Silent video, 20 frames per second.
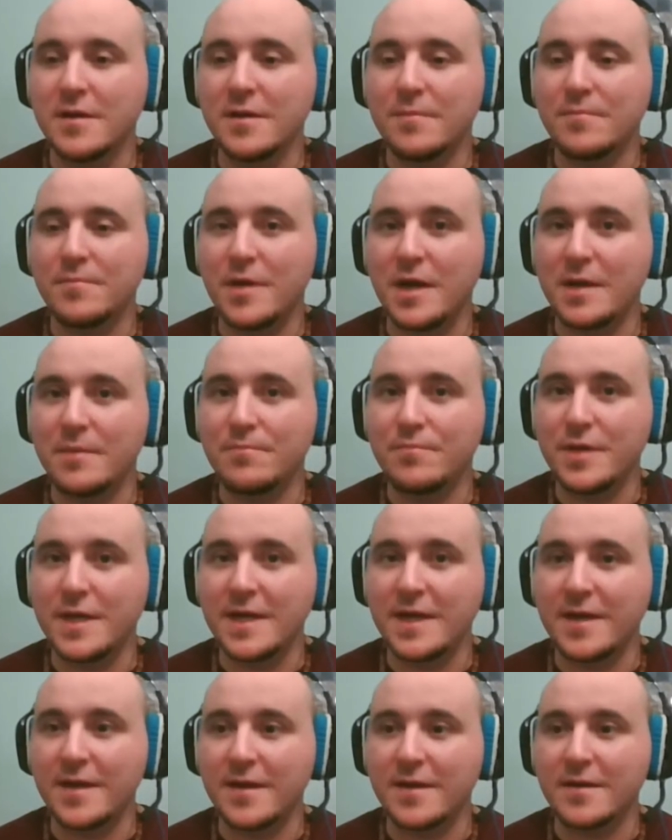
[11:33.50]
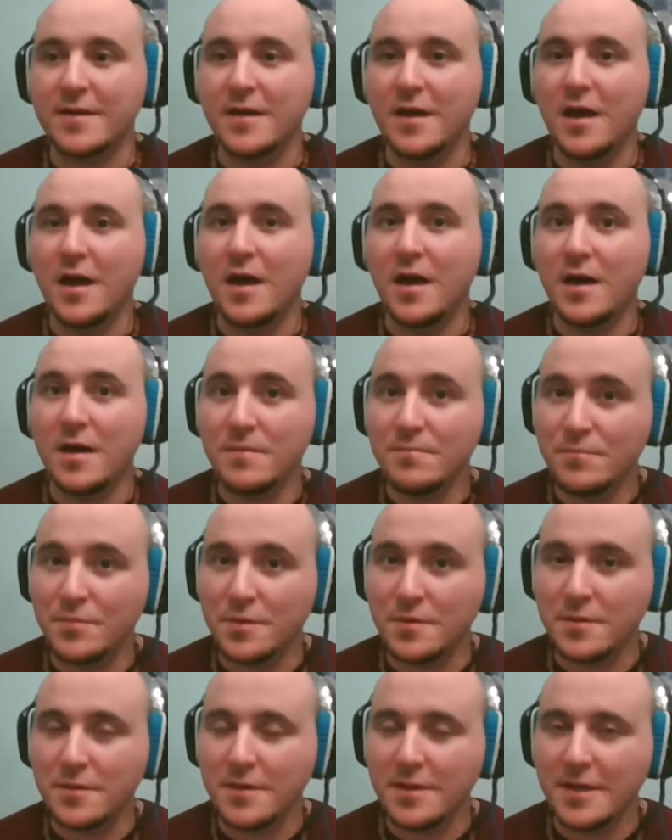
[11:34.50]
by being
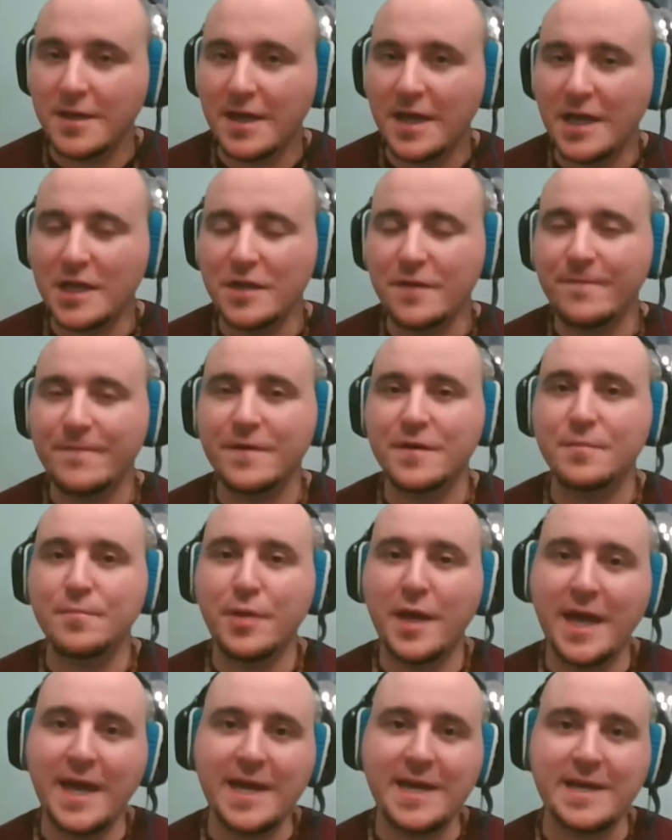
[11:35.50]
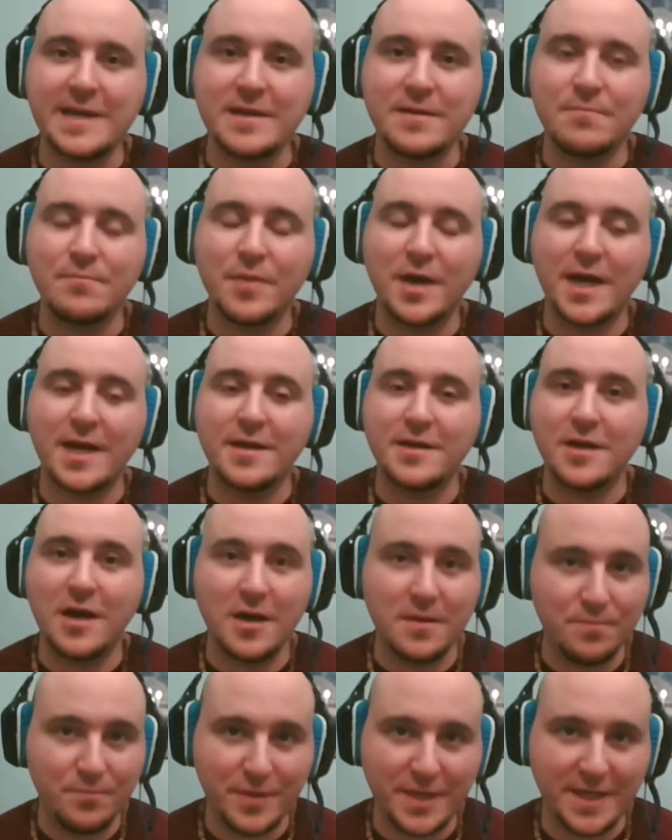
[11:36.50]
humble and you feel pain by
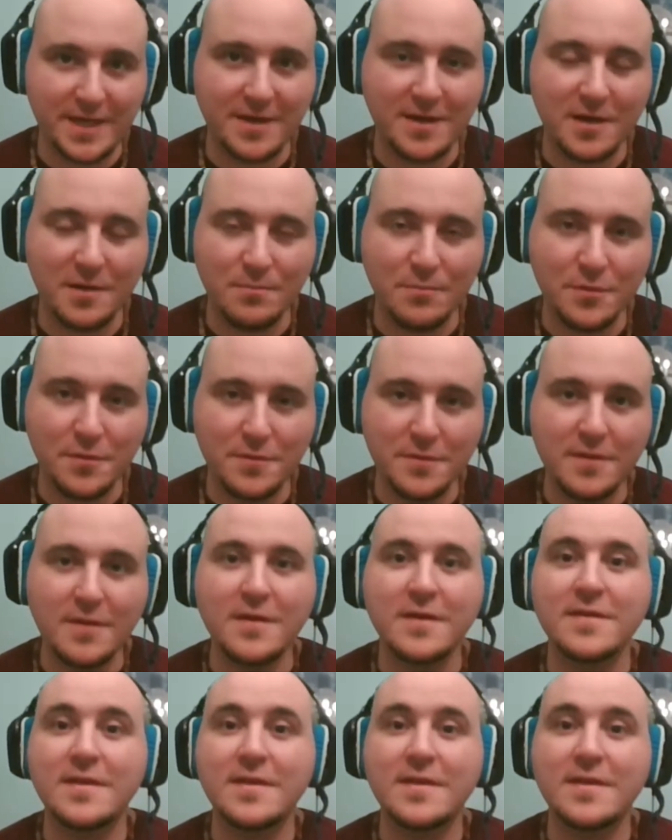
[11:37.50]
not being humble,